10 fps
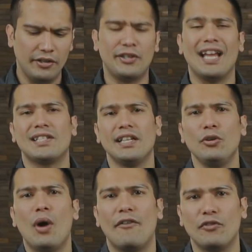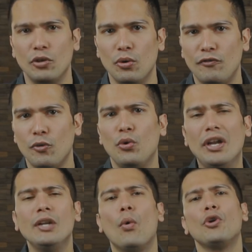the testing you have to do if you
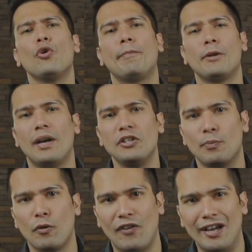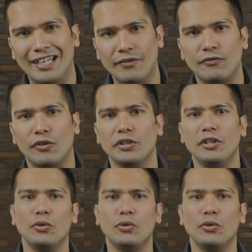really want to optimize your profile even further,